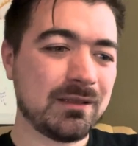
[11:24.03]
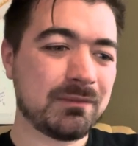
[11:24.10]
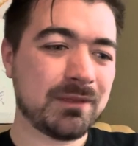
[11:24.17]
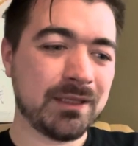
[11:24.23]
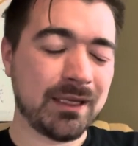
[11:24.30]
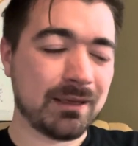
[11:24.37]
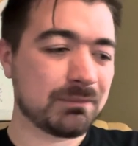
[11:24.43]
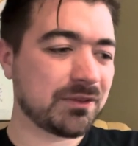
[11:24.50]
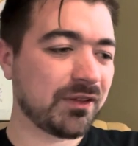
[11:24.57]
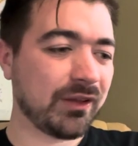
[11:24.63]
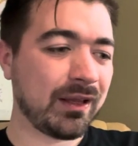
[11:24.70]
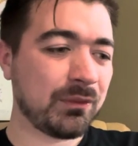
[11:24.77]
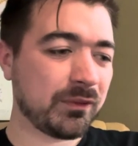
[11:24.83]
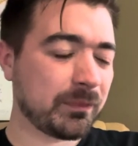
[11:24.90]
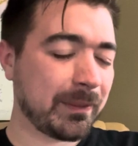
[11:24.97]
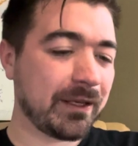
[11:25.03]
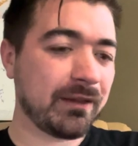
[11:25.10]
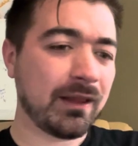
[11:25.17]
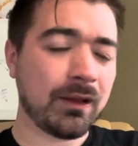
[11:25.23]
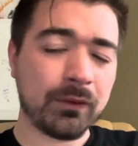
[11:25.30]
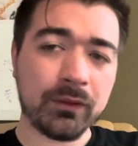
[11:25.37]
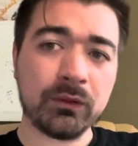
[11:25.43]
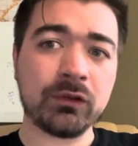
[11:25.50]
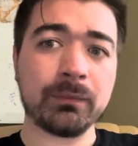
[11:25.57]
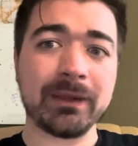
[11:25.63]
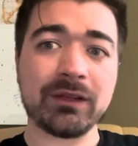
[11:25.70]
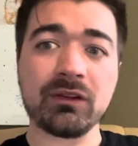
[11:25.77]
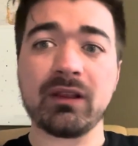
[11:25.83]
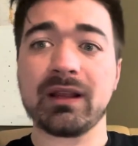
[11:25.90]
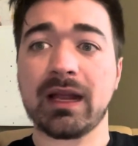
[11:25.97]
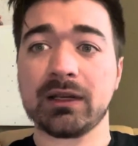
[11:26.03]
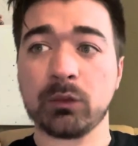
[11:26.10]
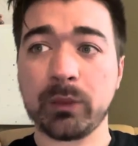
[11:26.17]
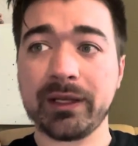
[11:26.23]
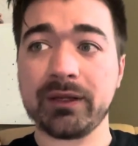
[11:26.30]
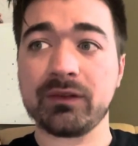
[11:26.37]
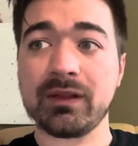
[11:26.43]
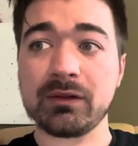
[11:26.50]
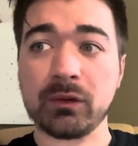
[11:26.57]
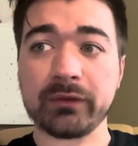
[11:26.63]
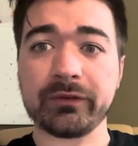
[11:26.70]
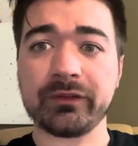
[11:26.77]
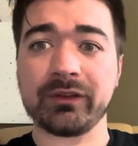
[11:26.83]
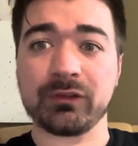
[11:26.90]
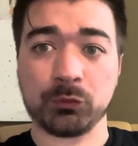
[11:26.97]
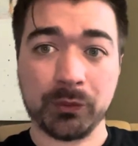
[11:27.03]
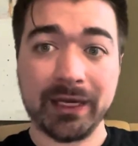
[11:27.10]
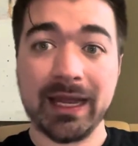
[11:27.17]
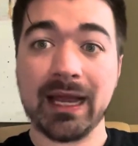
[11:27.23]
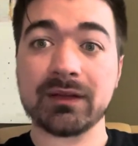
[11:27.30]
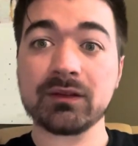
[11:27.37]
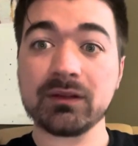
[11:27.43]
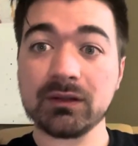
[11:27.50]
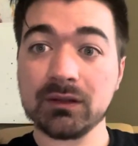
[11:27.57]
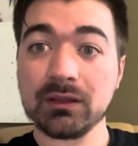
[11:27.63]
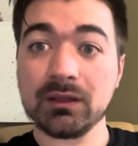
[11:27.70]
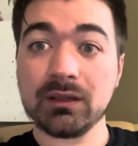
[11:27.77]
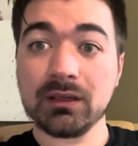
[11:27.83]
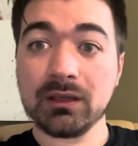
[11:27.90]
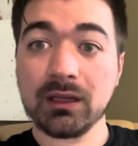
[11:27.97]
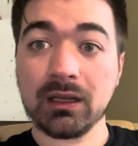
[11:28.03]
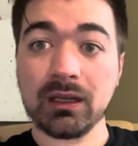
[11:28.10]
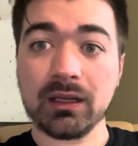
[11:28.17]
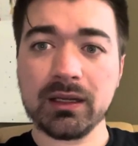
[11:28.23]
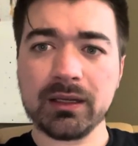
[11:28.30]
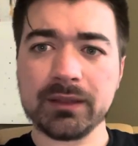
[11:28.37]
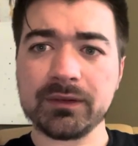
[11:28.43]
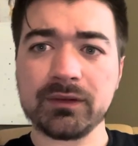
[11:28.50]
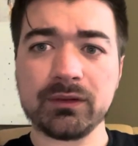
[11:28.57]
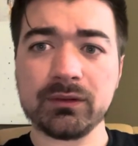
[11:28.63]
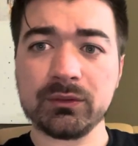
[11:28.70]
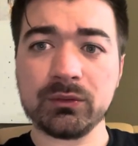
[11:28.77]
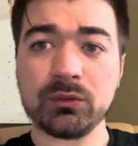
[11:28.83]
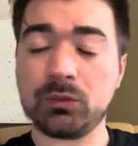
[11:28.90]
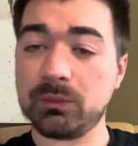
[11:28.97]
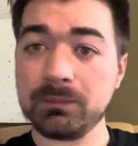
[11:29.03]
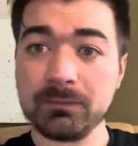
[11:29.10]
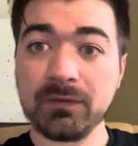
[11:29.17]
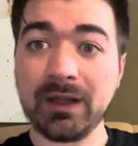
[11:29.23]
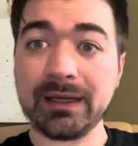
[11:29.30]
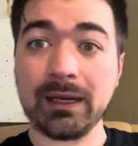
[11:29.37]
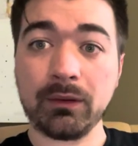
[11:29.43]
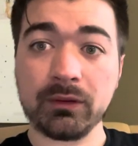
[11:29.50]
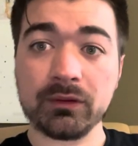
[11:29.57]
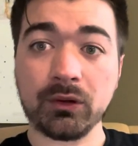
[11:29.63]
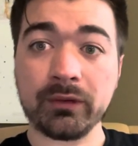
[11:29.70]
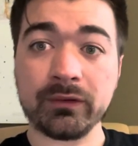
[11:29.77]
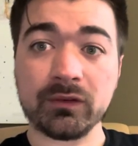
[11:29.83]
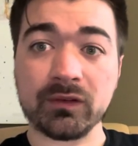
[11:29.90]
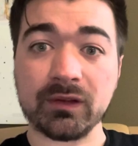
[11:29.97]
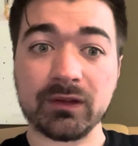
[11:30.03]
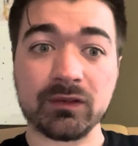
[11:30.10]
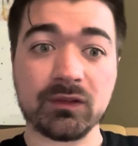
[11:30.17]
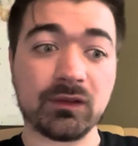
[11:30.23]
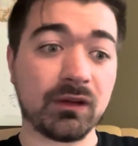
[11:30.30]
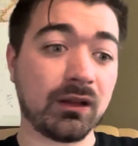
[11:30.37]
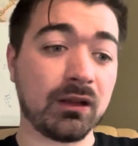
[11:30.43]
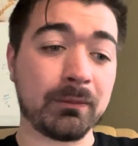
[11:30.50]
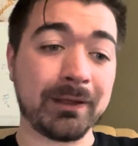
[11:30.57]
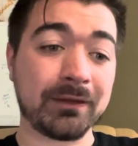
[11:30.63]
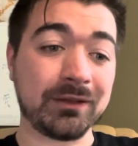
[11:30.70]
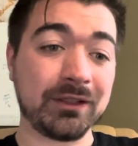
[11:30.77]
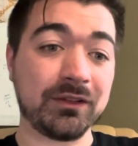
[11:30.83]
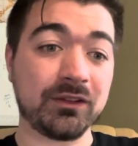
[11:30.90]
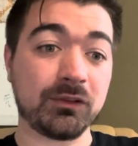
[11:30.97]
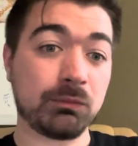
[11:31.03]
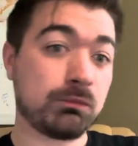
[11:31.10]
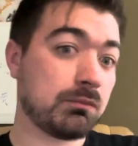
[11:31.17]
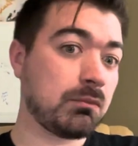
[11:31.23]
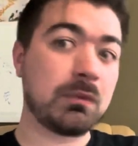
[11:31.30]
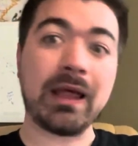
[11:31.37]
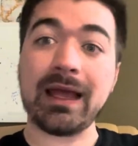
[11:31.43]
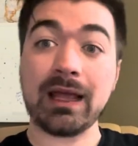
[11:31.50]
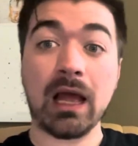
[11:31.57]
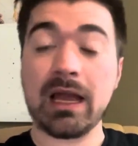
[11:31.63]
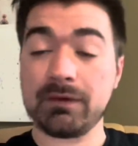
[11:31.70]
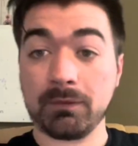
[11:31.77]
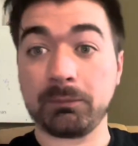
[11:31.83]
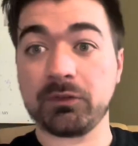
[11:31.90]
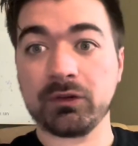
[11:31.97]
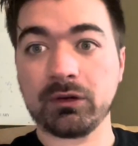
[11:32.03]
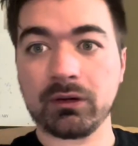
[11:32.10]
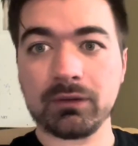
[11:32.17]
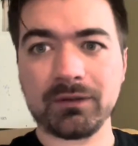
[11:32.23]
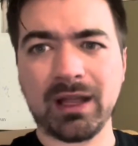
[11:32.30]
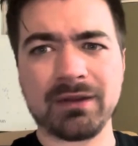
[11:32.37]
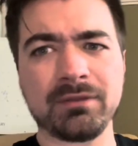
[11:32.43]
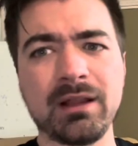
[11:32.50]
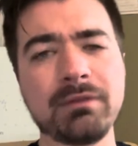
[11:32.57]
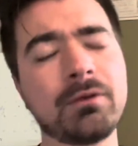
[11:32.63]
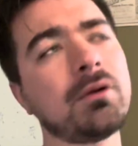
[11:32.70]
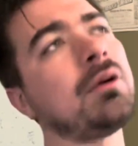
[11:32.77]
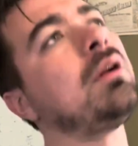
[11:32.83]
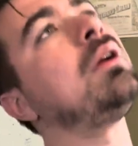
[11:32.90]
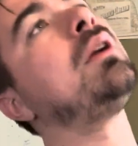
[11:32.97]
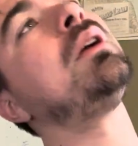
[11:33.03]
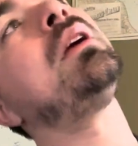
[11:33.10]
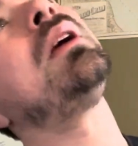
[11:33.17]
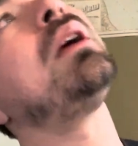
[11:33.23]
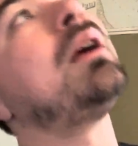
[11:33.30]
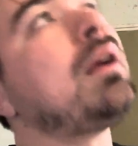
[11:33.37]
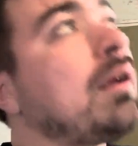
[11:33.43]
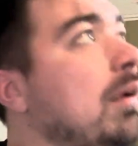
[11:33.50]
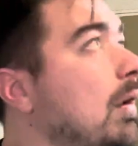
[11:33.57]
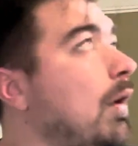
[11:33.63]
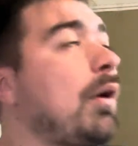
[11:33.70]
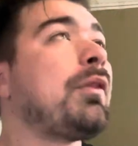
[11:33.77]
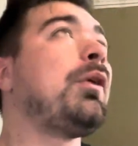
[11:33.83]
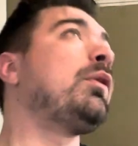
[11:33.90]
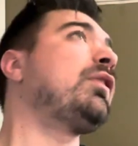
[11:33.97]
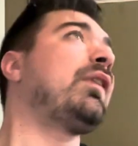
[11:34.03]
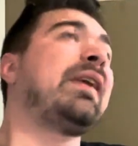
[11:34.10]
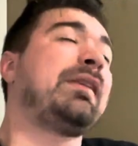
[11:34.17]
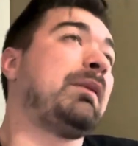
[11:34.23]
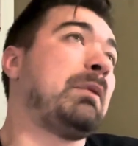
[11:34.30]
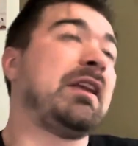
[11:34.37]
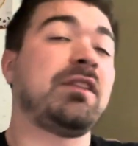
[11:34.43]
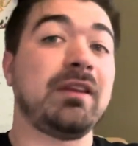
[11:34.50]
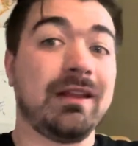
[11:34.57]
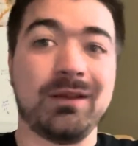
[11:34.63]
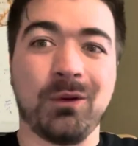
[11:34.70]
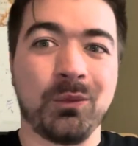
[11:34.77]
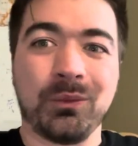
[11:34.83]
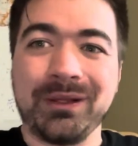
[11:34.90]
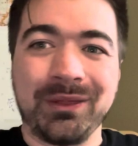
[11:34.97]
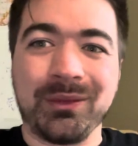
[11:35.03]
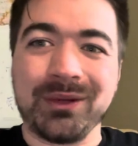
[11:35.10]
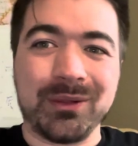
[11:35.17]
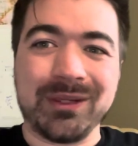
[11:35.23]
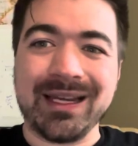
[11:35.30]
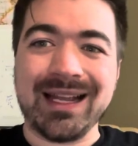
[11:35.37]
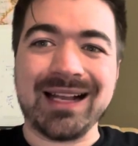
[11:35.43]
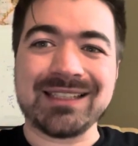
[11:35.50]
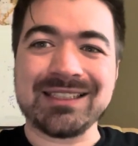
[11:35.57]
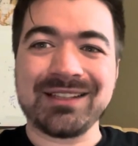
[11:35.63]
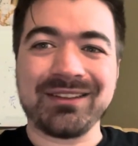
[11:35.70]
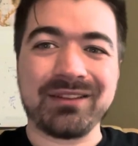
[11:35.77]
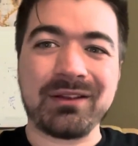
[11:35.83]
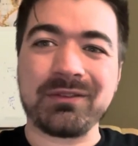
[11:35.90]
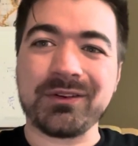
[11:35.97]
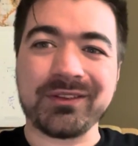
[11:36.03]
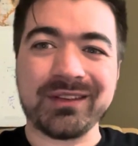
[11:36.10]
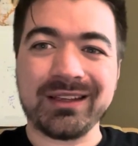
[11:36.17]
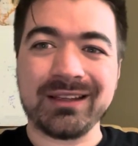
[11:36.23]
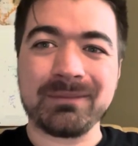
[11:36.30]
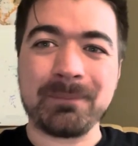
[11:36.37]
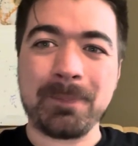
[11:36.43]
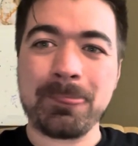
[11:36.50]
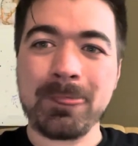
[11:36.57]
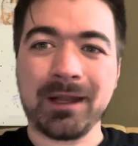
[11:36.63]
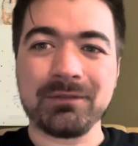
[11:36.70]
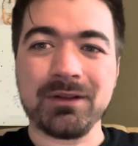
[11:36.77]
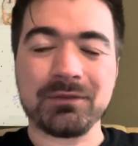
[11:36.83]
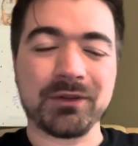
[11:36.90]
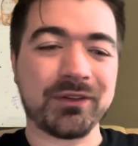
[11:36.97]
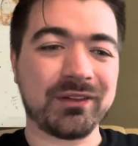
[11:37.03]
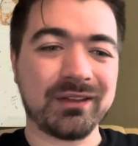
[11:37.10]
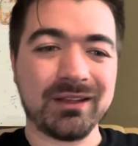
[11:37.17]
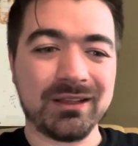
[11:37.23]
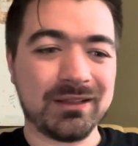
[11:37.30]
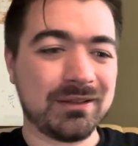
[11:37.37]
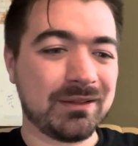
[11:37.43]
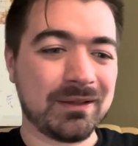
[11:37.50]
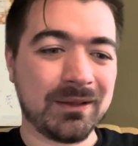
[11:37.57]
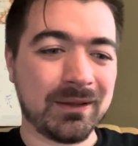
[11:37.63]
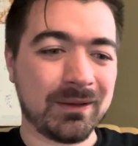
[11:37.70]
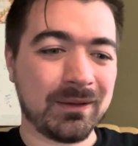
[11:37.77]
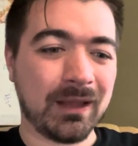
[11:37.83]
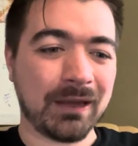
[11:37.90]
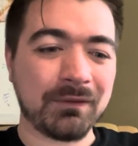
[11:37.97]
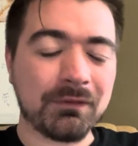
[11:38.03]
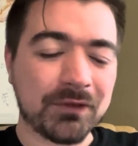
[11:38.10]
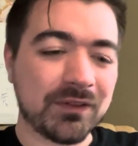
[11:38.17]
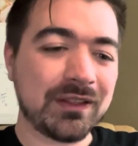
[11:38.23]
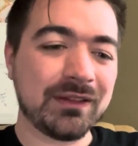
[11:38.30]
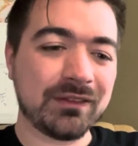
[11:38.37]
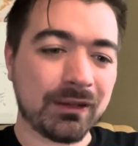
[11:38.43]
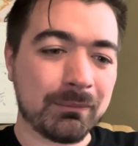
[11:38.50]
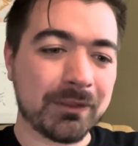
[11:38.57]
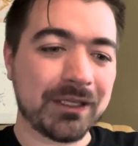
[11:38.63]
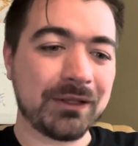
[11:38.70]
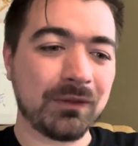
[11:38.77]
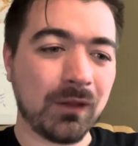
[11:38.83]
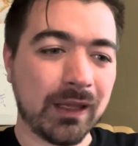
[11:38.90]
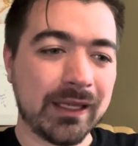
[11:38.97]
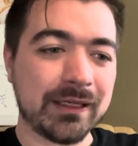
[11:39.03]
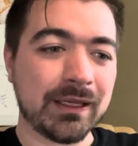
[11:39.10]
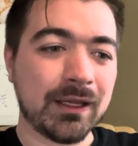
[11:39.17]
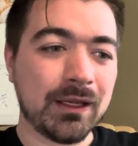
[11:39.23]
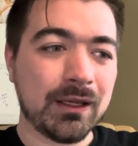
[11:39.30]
Yeah, so that was that. Those are basically the kind of ways that narcissists react uh, to finding out they're narcissists. Um, at least that I've observed. I've never. Those are like basically the only three reactions I've ever seen. I've never seen. I've never seen somebody like.